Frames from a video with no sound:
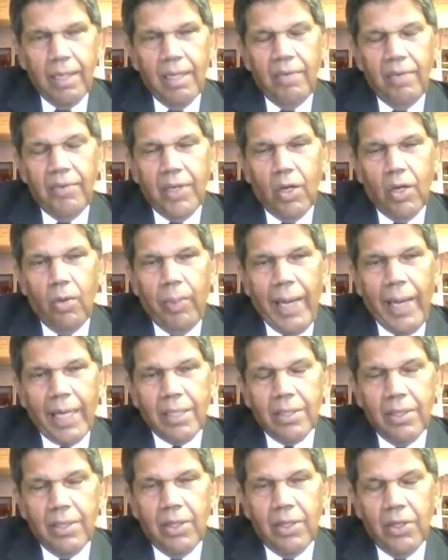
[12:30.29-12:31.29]
If we go
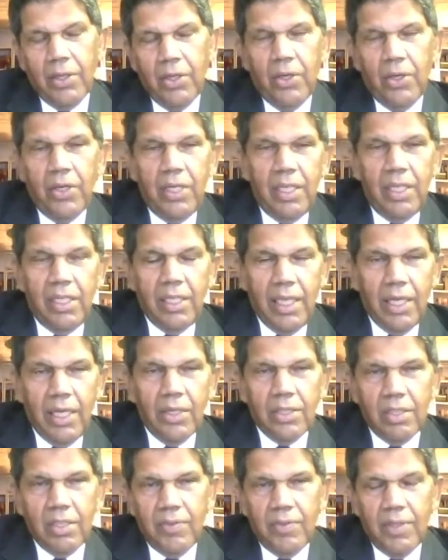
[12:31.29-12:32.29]
back to the early
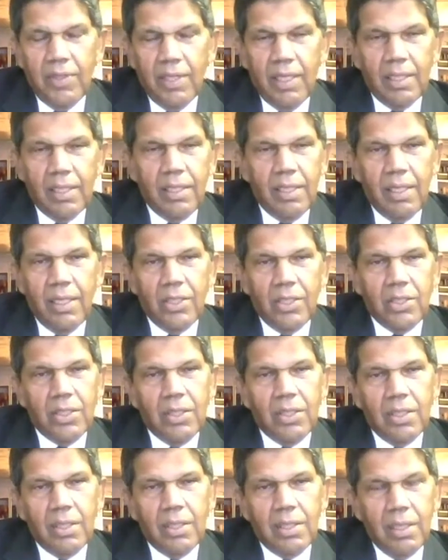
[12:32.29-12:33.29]
years of the United
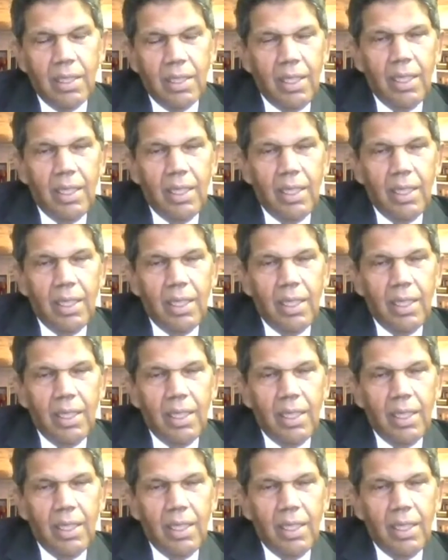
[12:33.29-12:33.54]
Nations,